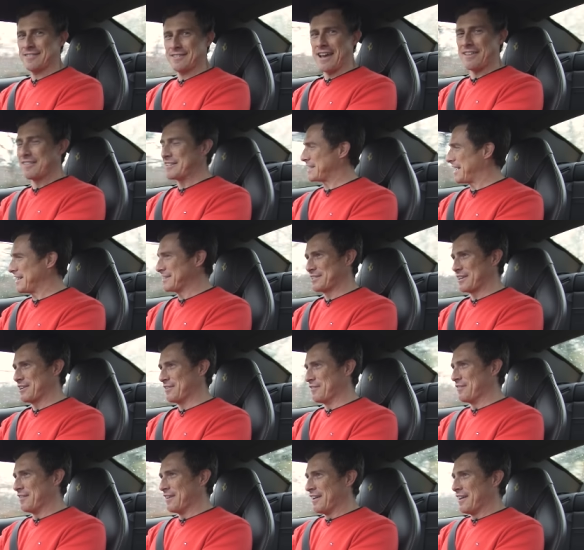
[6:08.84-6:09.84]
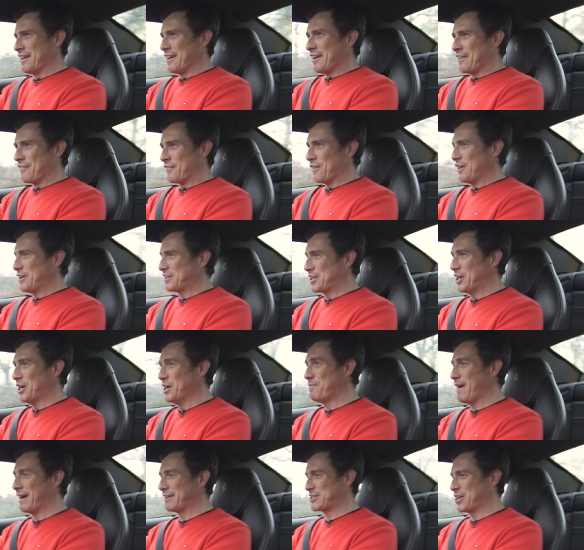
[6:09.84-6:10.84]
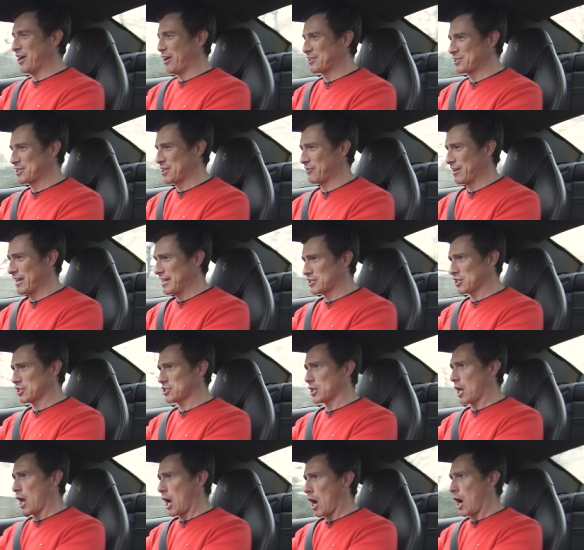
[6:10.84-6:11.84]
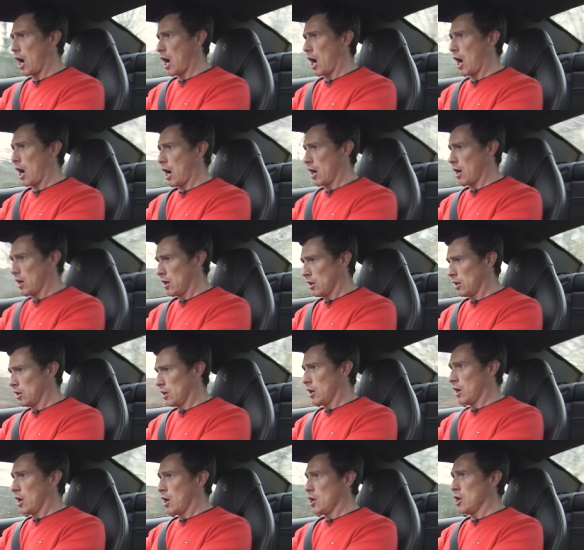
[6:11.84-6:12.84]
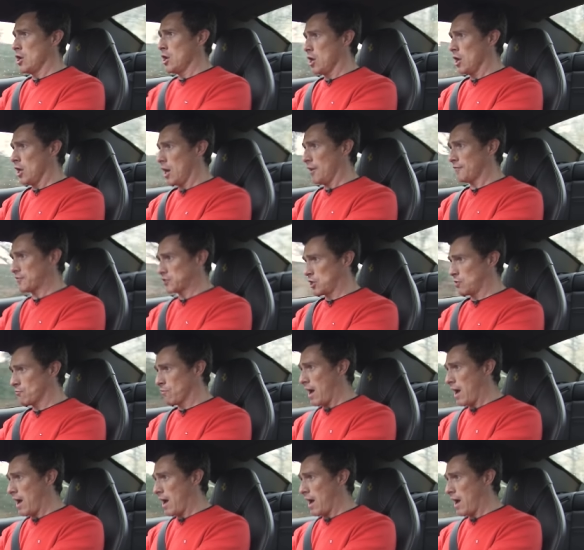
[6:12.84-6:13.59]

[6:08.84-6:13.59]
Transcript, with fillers: now this engine, for a turbocharged unit, it just loves to